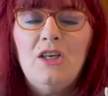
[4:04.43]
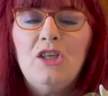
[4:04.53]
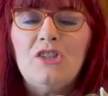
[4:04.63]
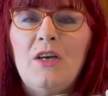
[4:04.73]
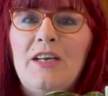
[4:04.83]

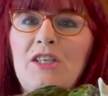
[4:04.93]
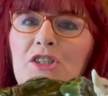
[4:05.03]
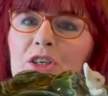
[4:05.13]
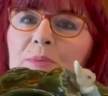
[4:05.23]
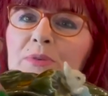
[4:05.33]
So I guess
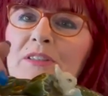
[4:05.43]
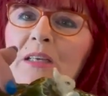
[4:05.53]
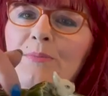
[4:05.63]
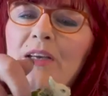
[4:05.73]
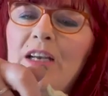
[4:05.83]
you could put
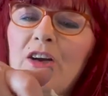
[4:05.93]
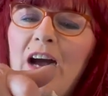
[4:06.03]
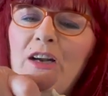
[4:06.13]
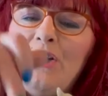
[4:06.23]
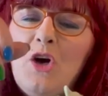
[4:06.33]
something in here. I
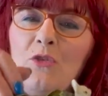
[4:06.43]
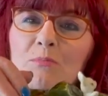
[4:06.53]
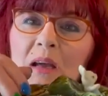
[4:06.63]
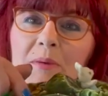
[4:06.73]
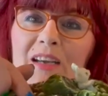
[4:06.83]
don't know if
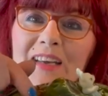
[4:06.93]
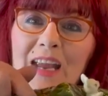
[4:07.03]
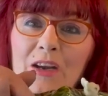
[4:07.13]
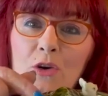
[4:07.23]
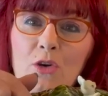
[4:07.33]
maybe a
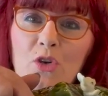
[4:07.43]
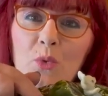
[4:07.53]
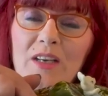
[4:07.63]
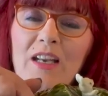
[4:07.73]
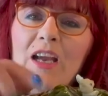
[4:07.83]
candle holder
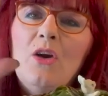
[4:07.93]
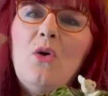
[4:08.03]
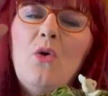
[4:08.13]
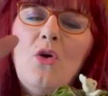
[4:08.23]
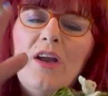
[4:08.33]
went in there
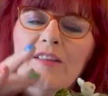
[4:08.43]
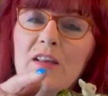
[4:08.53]
or